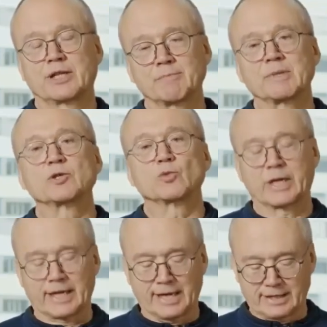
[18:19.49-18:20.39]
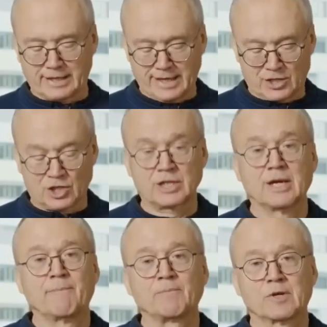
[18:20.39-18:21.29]
That means we can catch
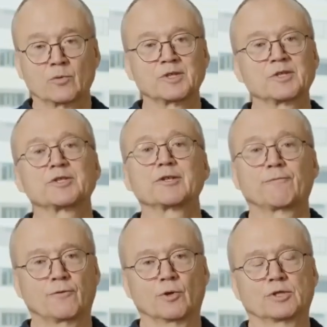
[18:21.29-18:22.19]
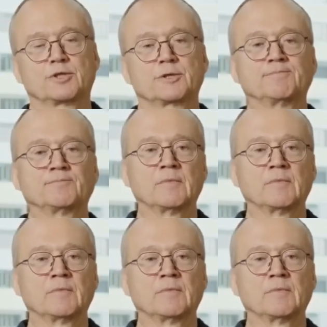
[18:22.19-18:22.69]
resistive faults.